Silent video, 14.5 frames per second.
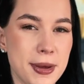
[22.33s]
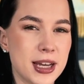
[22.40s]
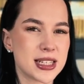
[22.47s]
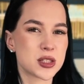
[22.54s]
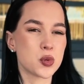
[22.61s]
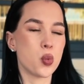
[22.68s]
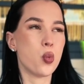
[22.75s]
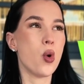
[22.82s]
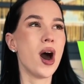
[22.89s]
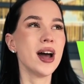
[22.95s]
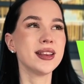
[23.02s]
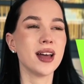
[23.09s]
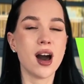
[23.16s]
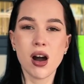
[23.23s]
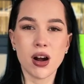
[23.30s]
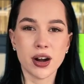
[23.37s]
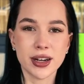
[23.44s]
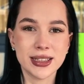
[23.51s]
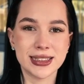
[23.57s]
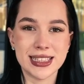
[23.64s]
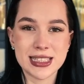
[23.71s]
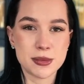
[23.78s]
Because what are
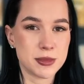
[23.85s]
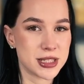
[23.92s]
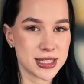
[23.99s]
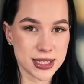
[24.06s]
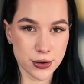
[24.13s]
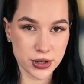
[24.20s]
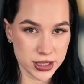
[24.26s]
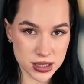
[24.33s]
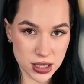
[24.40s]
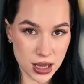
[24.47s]
these mysterious